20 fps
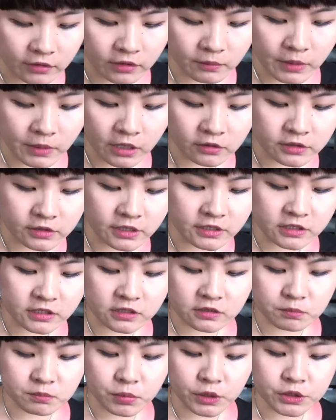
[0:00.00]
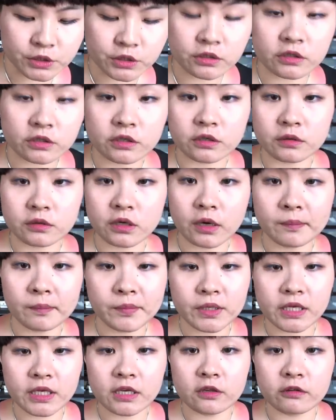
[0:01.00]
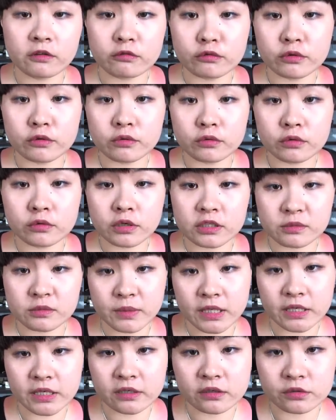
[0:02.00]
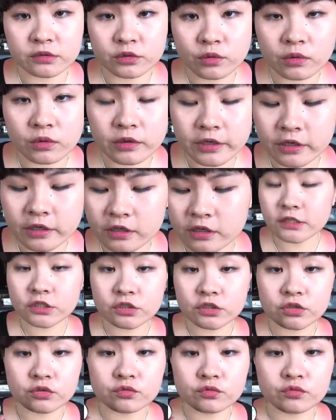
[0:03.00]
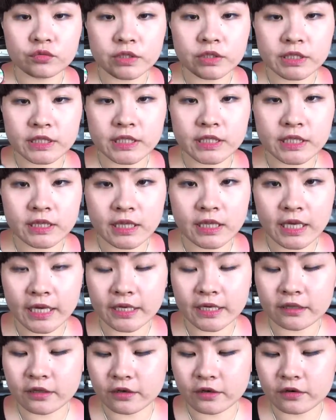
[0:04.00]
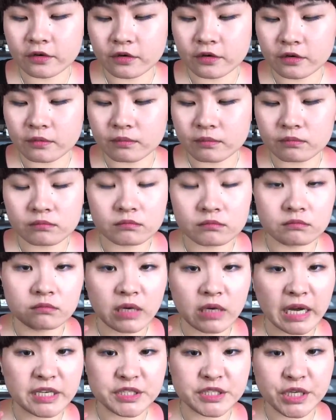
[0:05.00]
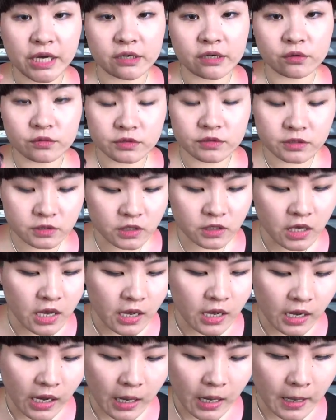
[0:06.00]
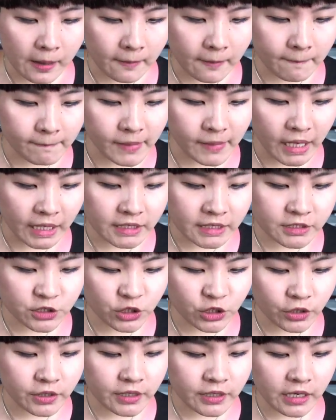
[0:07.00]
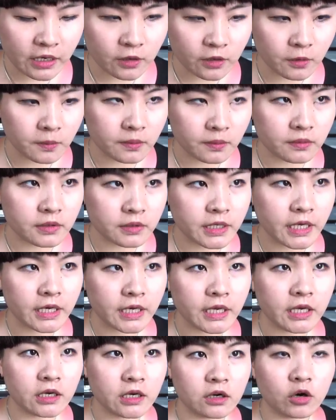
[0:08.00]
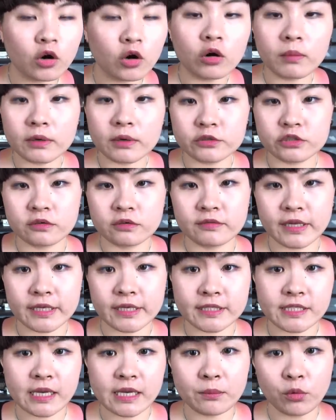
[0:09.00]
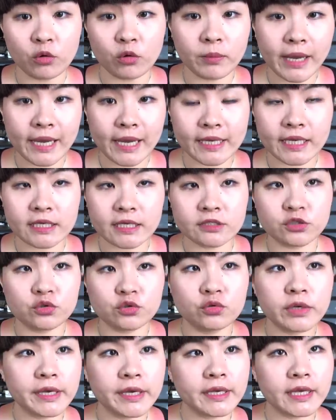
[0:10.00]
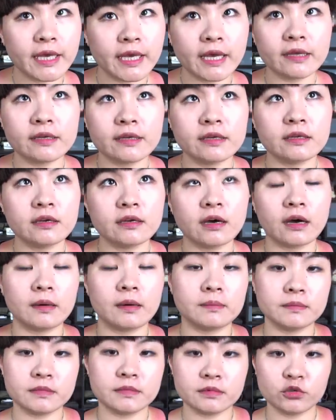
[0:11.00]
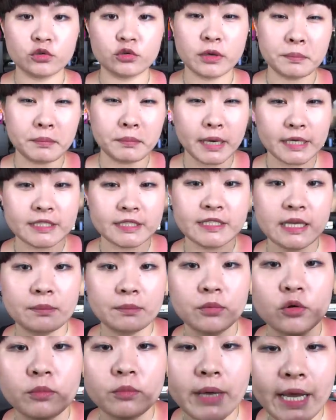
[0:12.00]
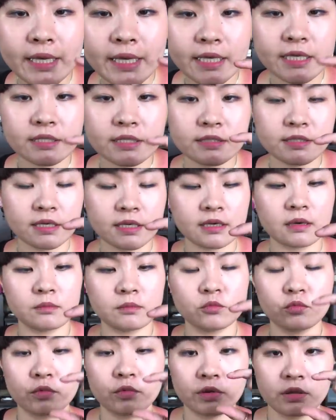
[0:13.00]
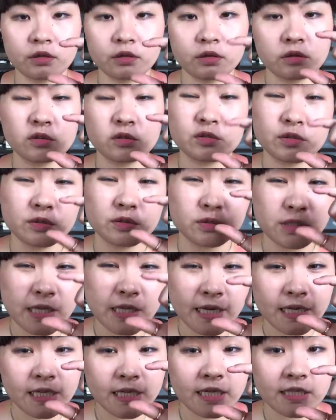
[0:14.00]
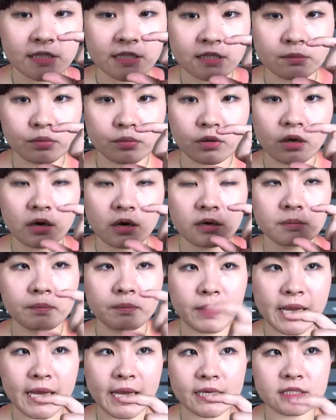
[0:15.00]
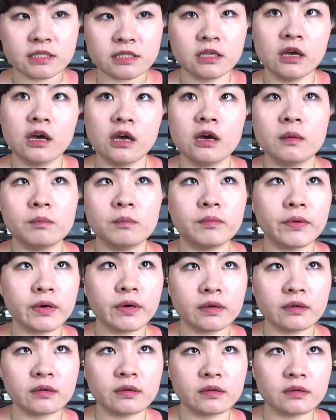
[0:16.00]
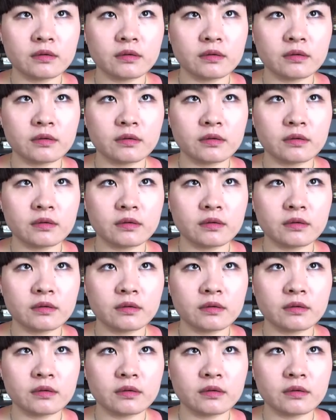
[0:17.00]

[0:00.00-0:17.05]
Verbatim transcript: about this particular company through Cosmetic Couturier. Just really like their eyeshadows. Um, I started out getting a whole bunch of like sample baggies. You can get, um, you can buy sample baggies that come with those tiny Ziploc bags, but